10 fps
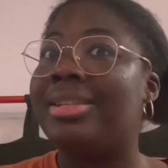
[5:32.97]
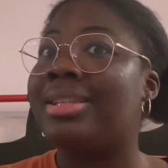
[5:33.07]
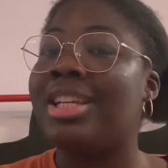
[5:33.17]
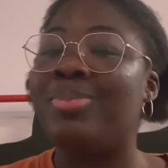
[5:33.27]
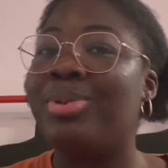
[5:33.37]
a
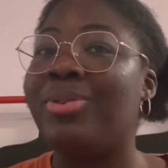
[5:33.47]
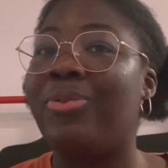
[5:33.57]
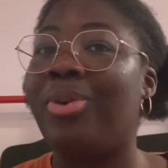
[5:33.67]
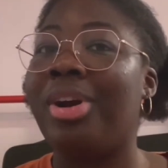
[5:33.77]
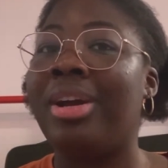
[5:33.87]
sketchbook
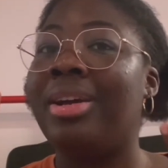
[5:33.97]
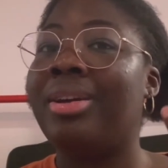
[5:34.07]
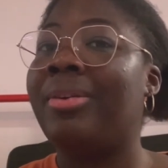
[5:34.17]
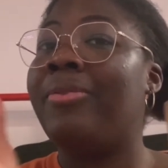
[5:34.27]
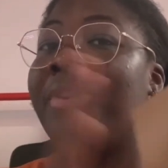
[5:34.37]
for
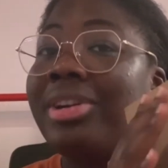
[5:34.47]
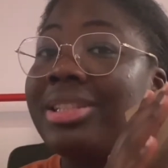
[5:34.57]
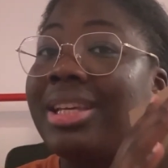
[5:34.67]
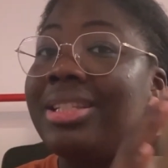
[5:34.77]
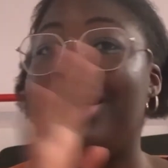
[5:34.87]
figure
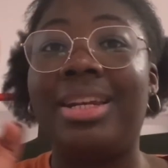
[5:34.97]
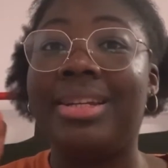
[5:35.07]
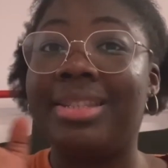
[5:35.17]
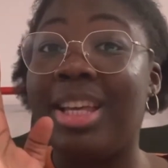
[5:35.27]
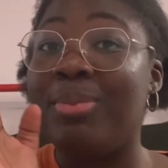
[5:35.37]
sketching and
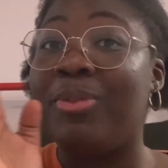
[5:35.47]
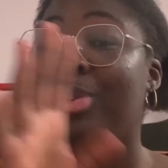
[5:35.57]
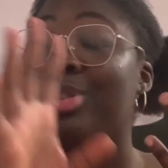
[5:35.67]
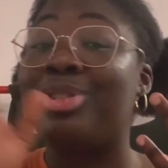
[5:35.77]
a sketchbook for